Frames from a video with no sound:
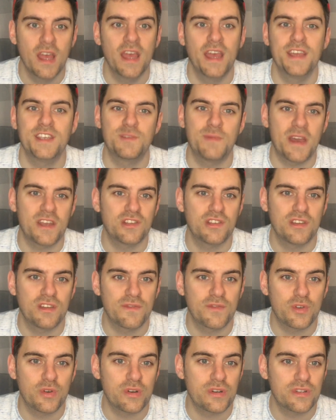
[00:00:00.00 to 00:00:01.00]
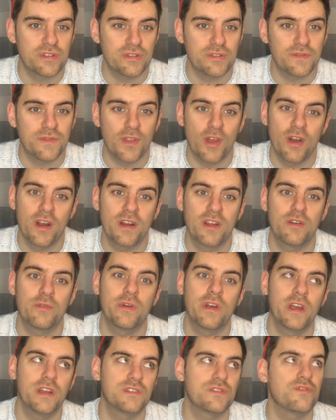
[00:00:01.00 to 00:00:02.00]
especially of course to Florida
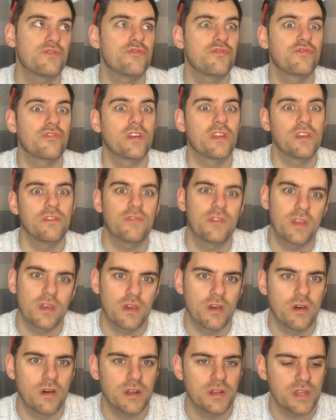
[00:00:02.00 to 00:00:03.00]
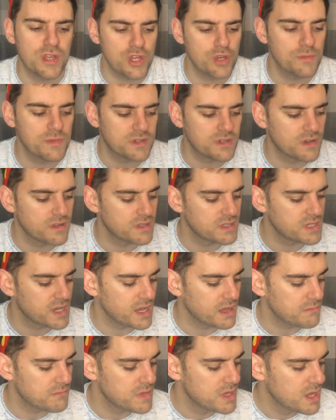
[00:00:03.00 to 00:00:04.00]
where it's really, really hot and humid all the
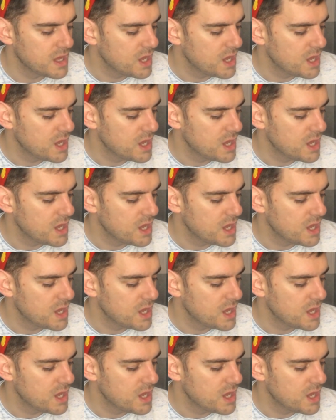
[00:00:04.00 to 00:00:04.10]
time.